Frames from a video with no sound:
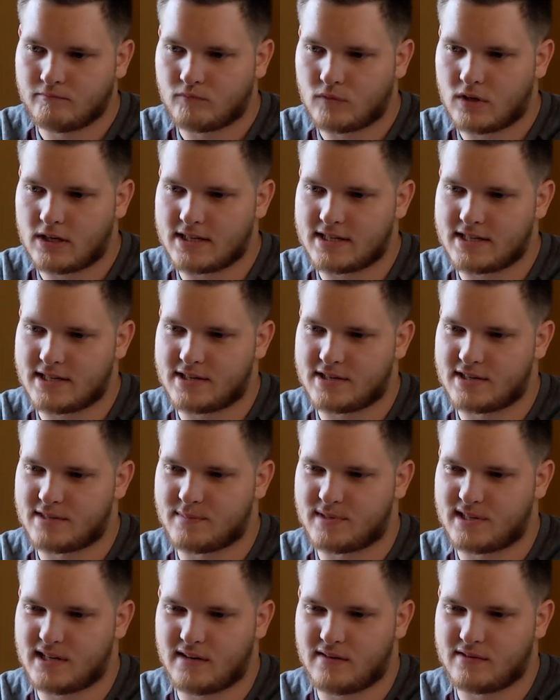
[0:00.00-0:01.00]
considers
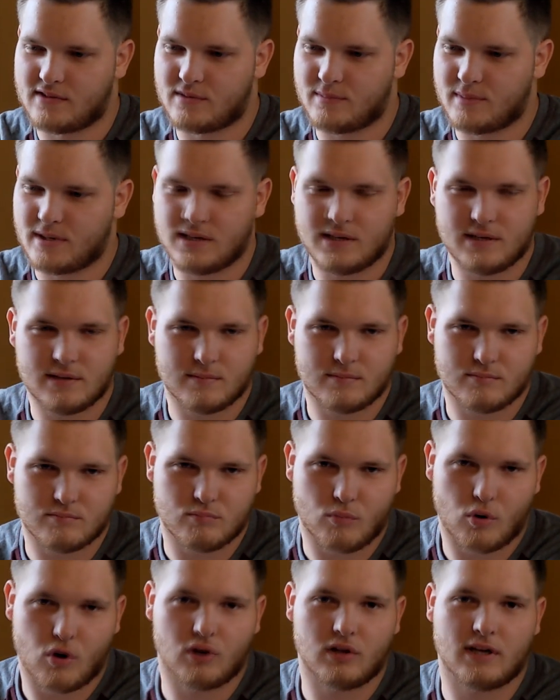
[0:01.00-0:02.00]
themselves to be
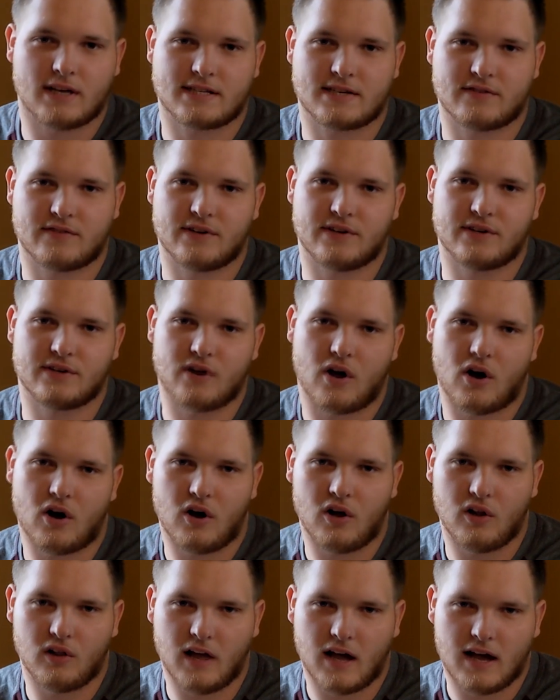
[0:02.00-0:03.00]
more or less of an
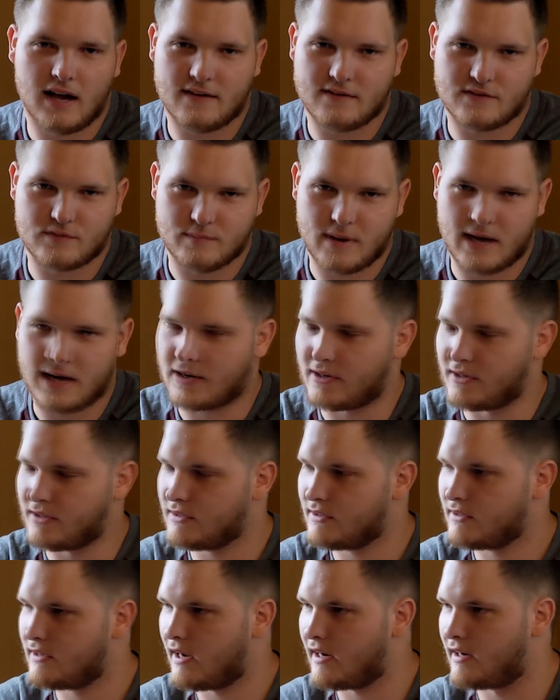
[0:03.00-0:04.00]
all lives matter
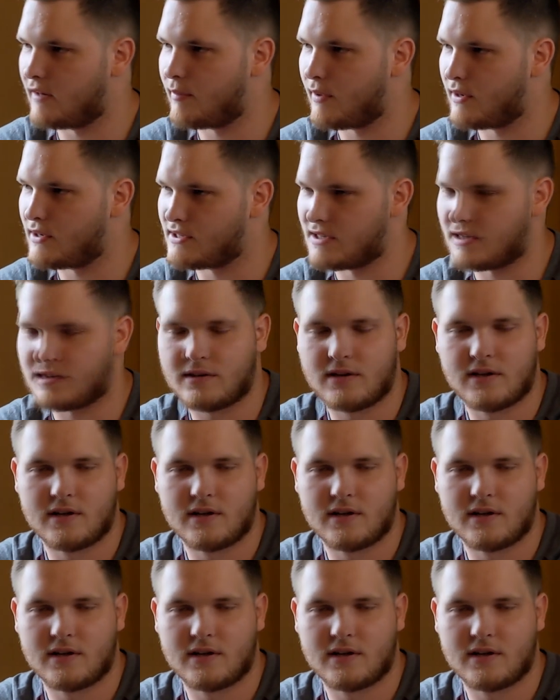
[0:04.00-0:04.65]
kind of person.